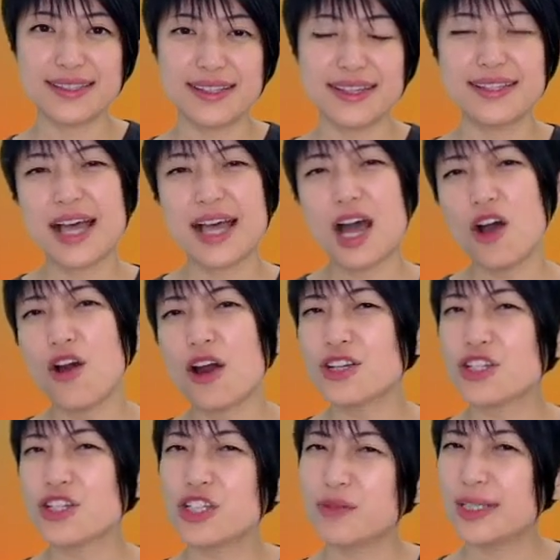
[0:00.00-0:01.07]
is how
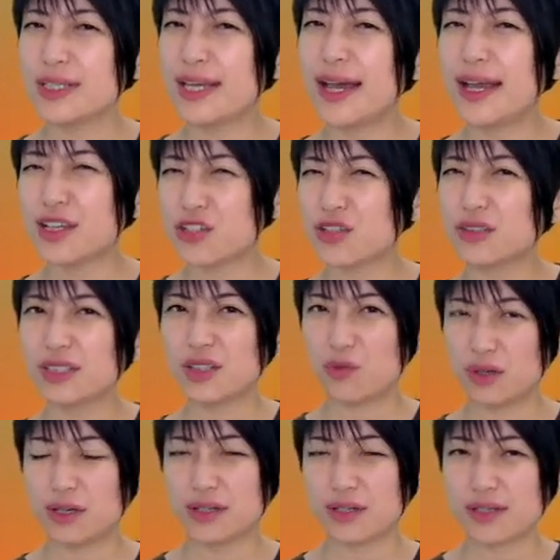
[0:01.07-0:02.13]
RGB actually
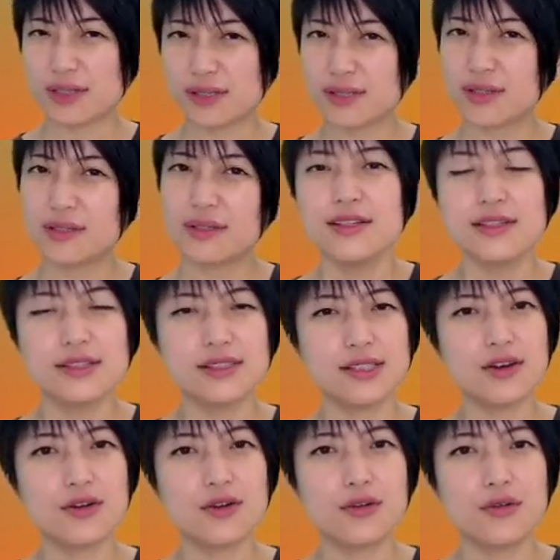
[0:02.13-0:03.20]
works.
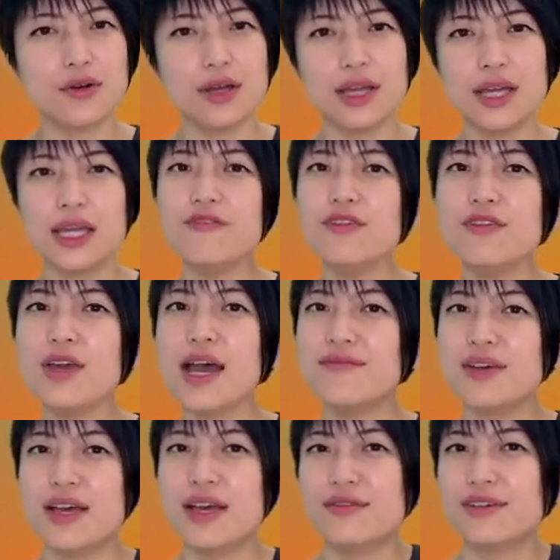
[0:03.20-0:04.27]
So if you
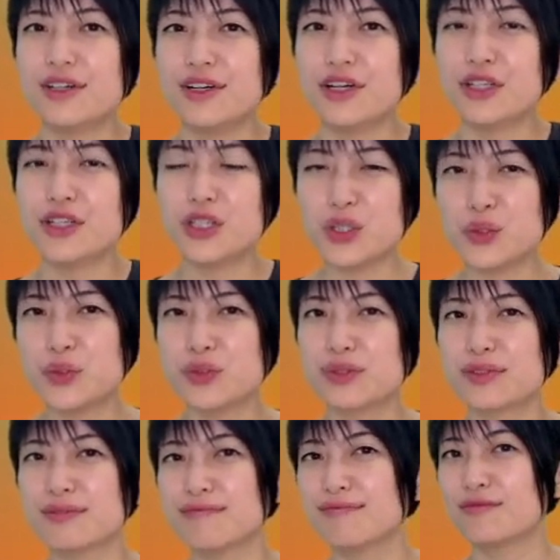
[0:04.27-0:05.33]
have ever
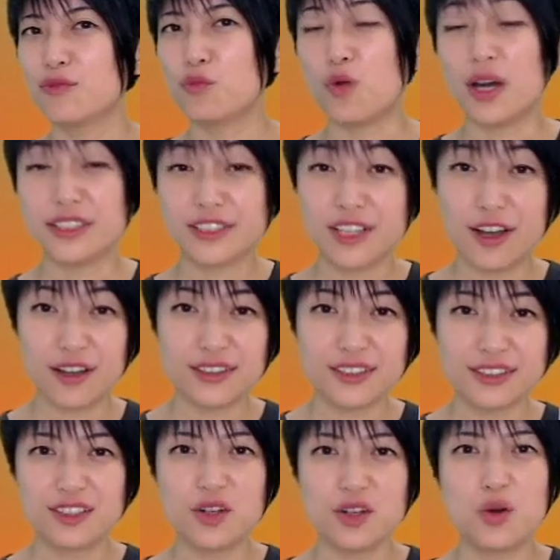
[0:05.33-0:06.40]
used
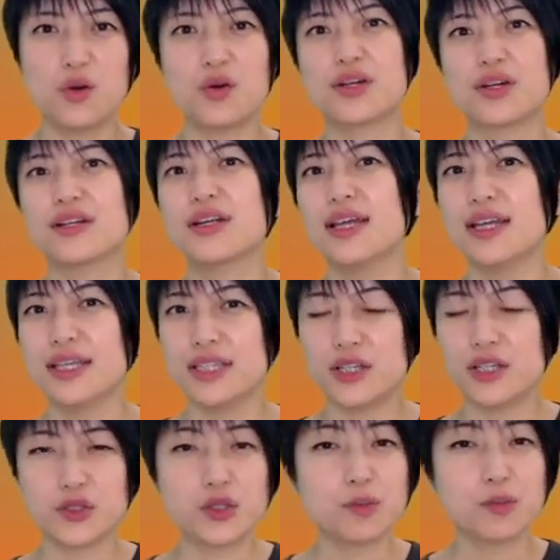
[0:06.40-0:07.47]
watercolor or you
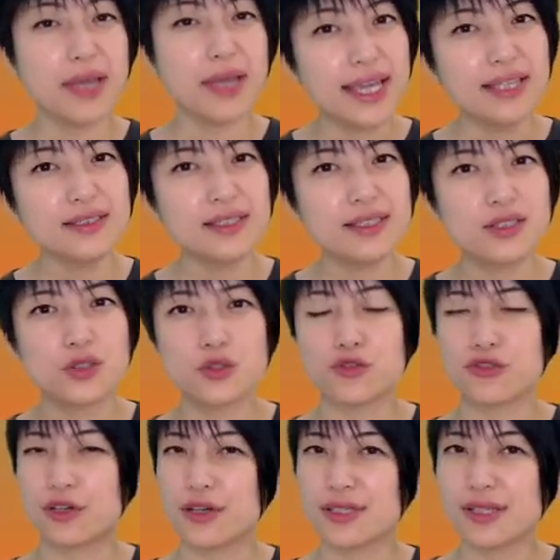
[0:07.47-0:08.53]
know use paint to
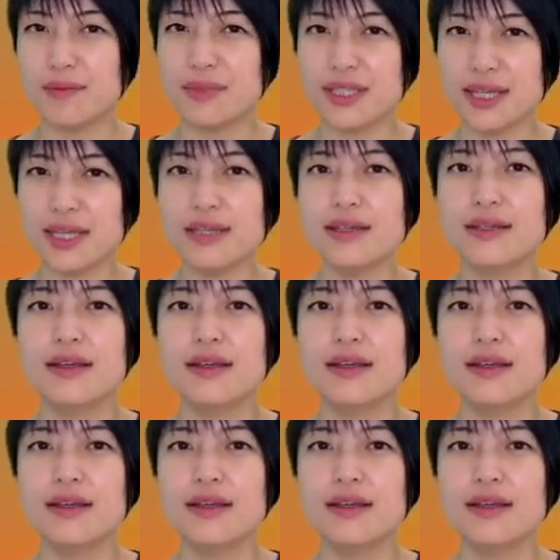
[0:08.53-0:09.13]
draw something,